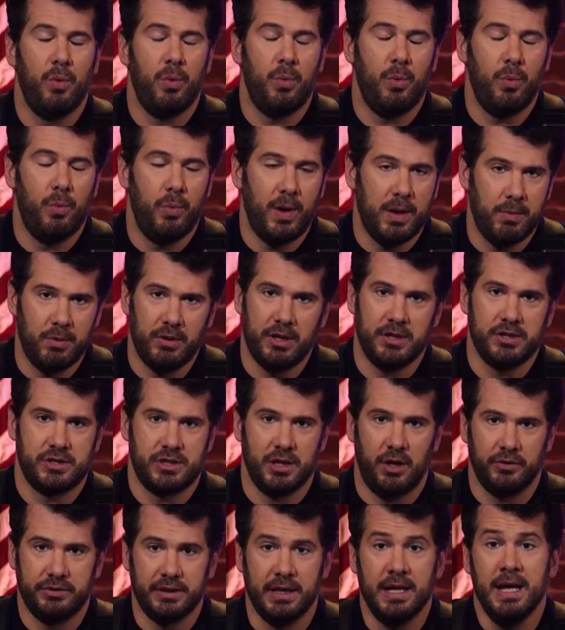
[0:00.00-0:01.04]
we will
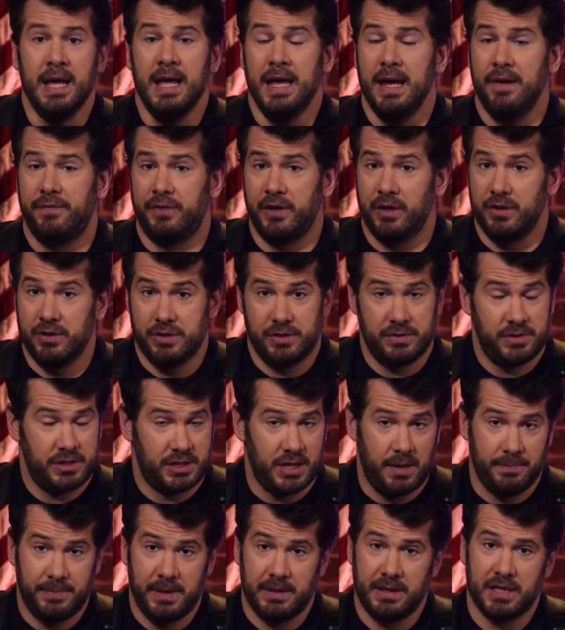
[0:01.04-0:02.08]
insult it. If there's
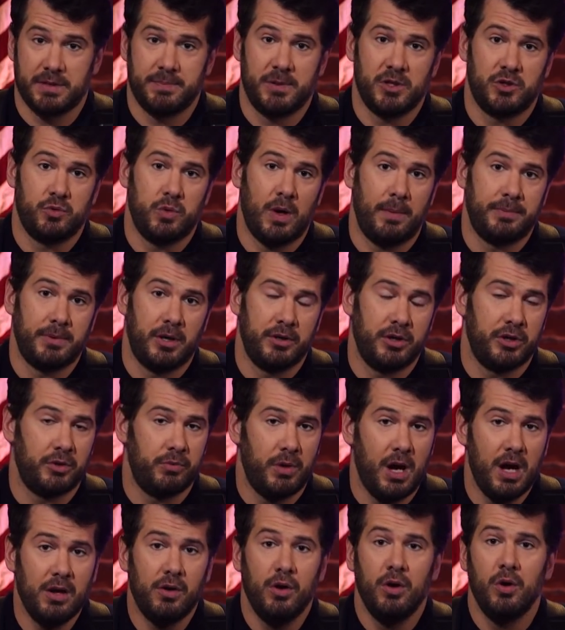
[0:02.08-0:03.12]
something that's been swept under the
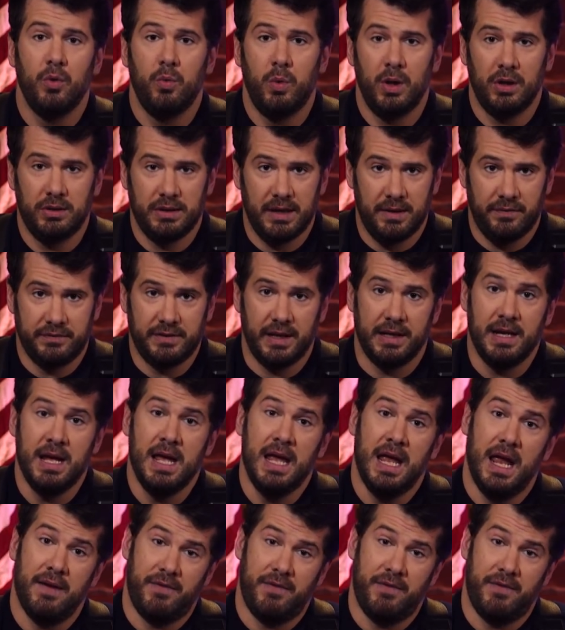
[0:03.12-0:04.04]
rug, we'll lift it.